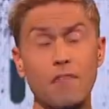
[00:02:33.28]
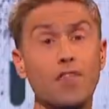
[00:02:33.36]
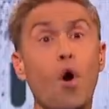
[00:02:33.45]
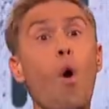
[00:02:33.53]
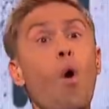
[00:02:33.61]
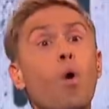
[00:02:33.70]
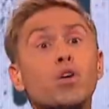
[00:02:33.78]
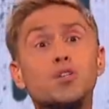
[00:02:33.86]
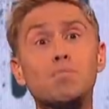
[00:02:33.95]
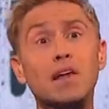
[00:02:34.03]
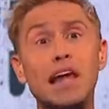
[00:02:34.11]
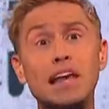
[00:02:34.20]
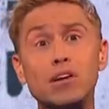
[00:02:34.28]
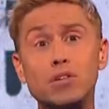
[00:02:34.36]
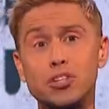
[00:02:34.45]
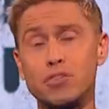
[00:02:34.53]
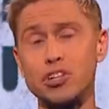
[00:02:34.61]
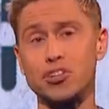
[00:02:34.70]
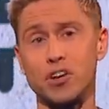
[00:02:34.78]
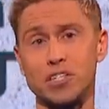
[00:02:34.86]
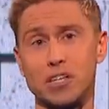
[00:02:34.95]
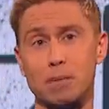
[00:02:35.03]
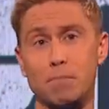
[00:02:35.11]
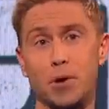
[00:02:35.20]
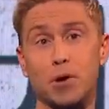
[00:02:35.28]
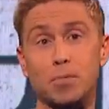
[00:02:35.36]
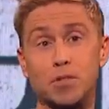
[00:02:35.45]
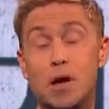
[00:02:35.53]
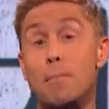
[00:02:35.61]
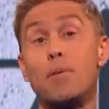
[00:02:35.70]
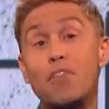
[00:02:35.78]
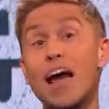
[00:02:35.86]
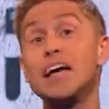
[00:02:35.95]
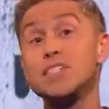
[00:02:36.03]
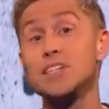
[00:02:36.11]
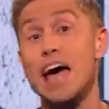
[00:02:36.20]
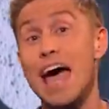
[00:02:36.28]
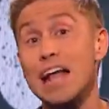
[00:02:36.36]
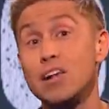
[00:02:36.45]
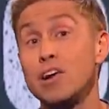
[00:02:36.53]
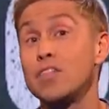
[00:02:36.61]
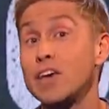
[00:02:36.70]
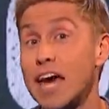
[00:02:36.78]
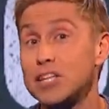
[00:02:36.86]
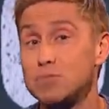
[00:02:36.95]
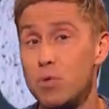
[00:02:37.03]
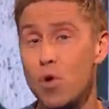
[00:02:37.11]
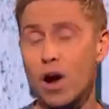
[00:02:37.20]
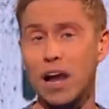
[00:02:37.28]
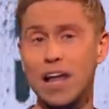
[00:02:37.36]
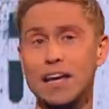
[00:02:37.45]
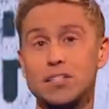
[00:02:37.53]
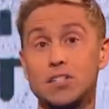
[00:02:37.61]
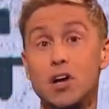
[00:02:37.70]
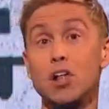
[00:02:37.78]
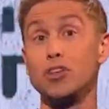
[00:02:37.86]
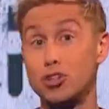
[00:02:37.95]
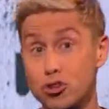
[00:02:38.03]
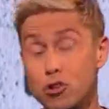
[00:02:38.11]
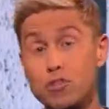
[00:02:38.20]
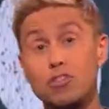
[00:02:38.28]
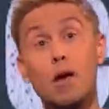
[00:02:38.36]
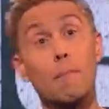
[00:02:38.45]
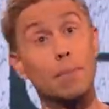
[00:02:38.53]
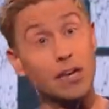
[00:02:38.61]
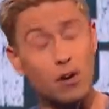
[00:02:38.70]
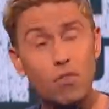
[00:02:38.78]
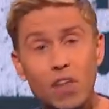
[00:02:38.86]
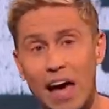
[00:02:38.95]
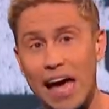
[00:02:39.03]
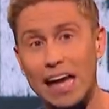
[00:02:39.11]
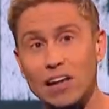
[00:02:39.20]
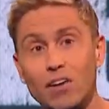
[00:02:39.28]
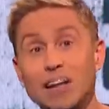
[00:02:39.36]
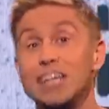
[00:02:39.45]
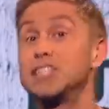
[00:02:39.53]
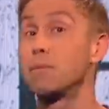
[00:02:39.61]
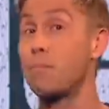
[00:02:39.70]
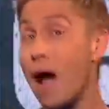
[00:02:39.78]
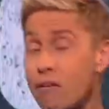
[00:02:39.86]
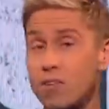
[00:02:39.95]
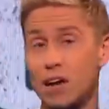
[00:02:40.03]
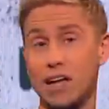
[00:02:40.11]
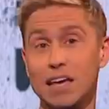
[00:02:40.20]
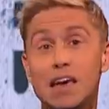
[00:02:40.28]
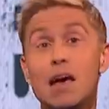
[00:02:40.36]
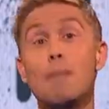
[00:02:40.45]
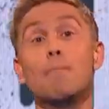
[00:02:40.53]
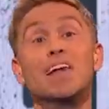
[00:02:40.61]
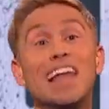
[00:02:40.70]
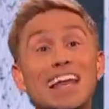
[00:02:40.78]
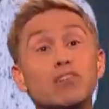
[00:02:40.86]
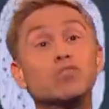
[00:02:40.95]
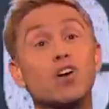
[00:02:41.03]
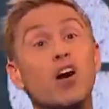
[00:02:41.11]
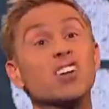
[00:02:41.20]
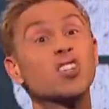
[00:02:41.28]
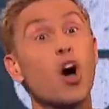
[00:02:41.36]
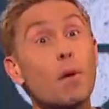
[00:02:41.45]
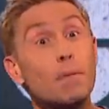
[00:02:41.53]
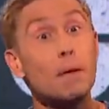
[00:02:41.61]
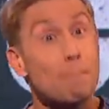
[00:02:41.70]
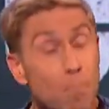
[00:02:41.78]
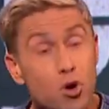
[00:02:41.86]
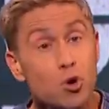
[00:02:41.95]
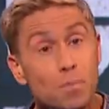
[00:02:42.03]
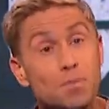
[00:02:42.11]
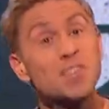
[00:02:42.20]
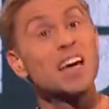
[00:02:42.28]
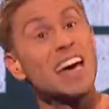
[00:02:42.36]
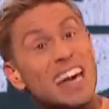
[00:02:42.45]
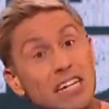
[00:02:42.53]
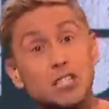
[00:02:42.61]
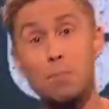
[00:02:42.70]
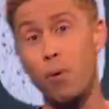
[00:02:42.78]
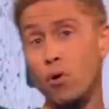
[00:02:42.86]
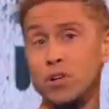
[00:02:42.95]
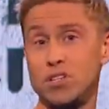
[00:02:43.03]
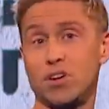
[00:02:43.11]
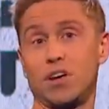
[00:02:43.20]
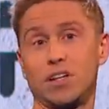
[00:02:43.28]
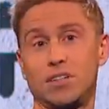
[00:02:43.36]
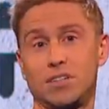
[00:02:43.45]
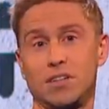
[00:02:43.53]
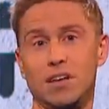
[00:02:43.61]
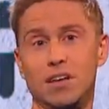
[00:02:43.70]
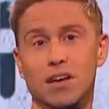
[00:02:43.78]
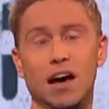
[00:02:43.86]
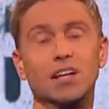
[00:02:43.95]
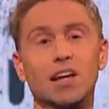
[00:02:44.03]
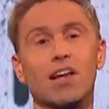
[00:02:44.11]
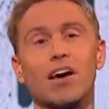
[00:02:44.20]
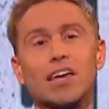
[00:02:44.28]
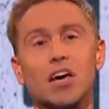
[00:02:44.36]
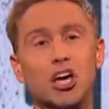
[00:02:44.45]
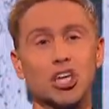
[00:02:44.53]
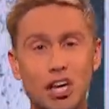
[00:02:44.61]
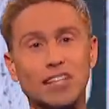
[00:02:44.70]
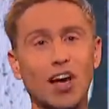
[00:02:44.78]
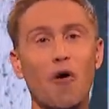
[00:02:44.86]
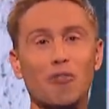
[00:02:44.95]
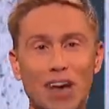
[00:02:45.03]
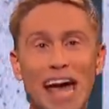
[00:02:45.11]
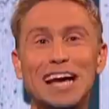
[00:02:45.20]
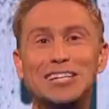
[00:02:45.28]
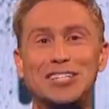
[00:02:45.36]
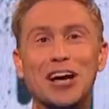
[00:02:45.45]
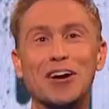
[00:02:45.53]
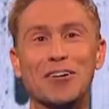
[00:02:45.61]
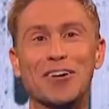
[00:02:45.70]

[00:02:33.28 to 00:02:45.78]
Of course millennials are interested in boobs, but that isn't a headline that gets more clicks. The truth beyond that headline is apparently millennials aren't typing boobs into porn sites. And you're like, you don't need to!